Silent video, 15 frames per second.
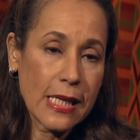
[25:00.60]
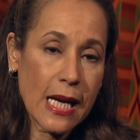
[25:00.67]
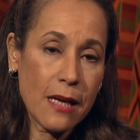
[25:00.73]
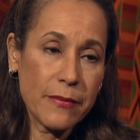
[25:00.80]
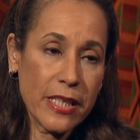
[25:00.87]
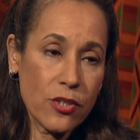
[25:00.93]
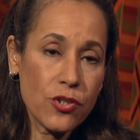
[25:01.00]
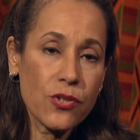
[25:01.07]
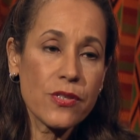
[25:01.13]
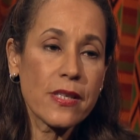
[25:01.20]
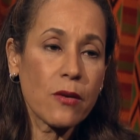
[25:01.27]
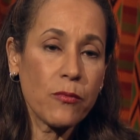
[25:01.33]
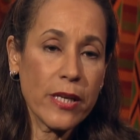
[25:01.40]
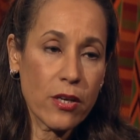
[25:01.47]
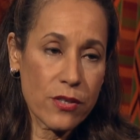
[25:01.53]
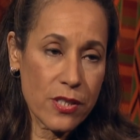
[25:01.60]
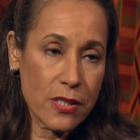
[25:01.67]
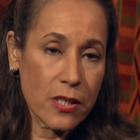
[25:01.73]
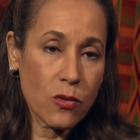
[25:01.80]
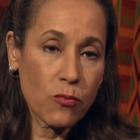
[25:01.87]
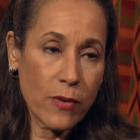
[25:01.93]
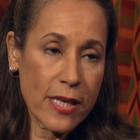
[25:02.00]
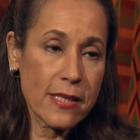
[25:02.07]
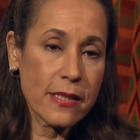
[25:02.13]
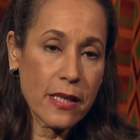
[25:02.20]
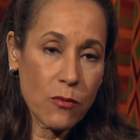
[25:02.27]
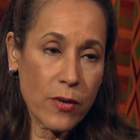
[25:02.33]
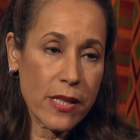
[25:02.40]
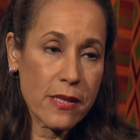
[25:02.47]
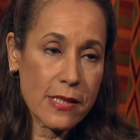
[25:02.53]
um, issues that we are still
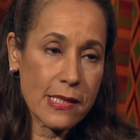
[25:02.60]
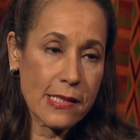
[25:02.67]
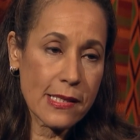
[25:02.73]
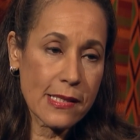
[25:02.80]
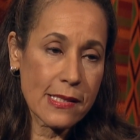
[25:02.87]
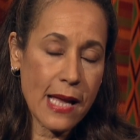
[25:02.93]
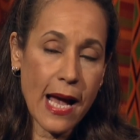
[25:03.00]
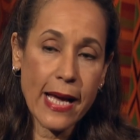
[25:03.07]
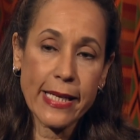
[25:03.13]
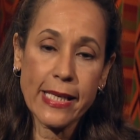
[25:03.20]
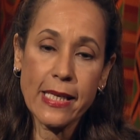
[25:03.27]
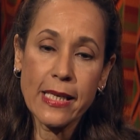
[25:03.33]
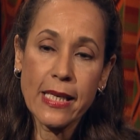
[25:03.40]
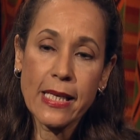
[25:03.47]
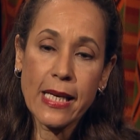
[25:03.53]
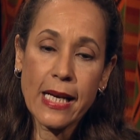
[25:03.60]
wrestling with as a society.